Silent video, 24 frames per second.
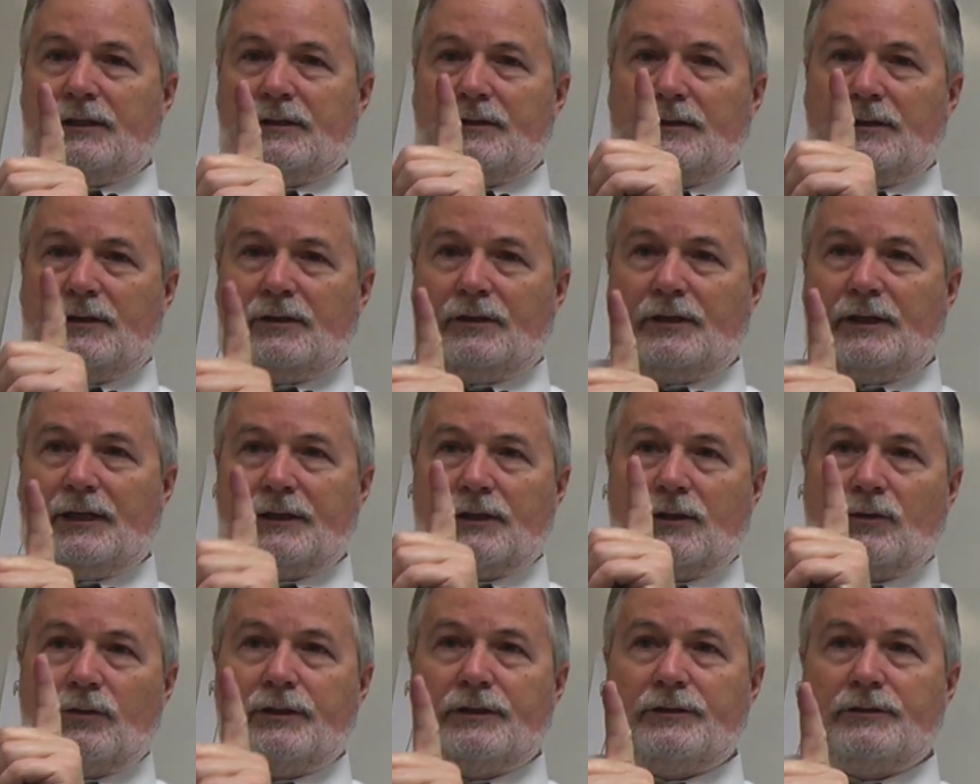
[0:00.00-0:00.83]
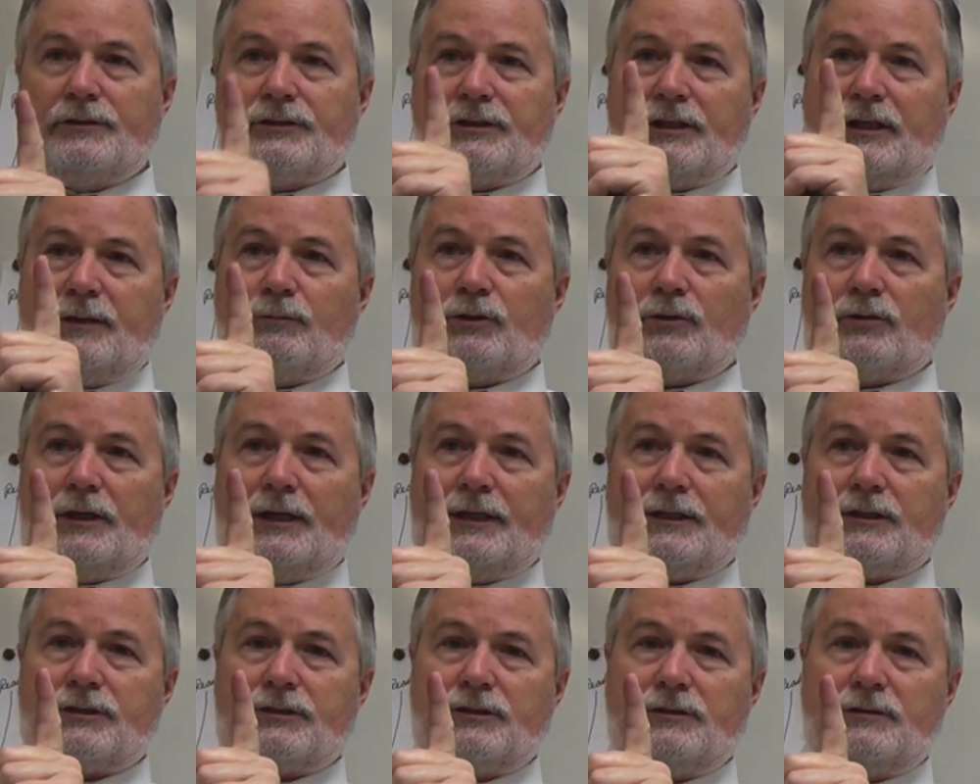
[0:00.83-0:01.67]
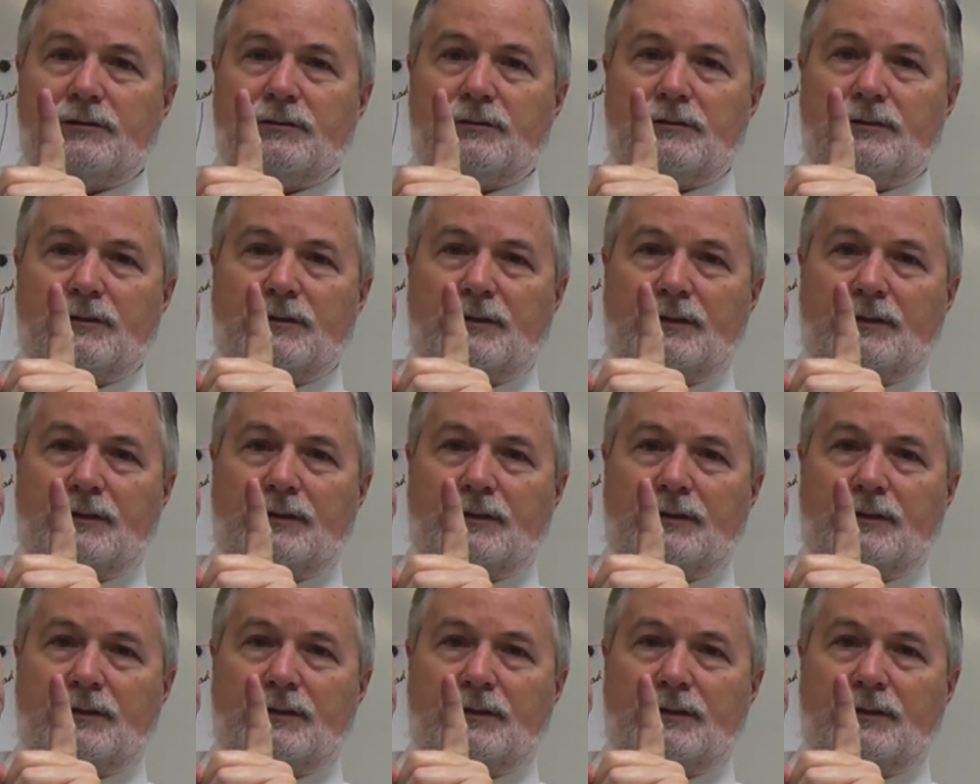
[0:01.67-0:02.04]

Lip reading: They're not going in the same direction.